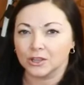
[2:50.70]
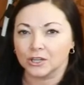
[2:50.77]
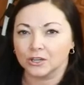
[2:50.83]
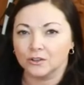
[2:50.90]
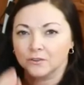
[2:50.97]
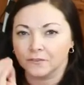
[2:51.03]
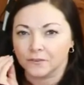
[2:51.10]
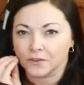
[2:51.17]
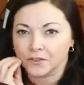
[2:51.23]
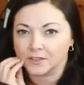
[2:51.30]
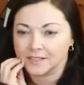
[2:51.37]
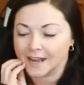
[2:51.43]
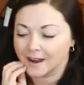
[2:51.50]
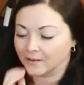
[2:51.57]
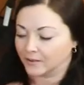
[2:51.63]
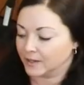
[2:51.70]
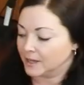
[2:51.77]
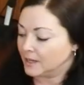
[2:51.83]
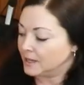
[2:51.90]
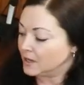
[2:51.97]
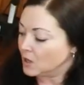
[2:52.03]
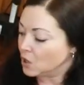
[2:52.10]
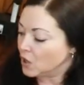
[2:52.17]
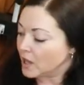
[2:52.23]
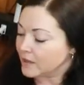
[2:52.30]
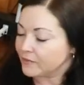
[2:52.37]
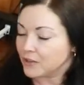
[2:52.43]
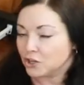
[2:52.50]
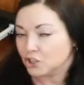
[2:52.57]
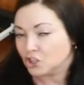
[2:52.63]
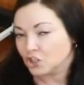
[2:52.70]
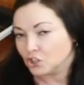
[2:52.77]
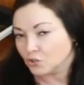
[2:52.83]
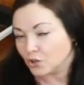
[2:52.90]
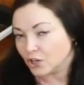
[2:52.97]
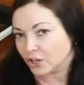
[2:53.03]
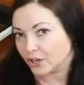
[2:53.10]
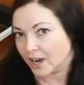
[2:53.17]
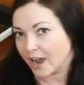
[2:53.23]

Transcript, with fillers: little further down. If you're shorter,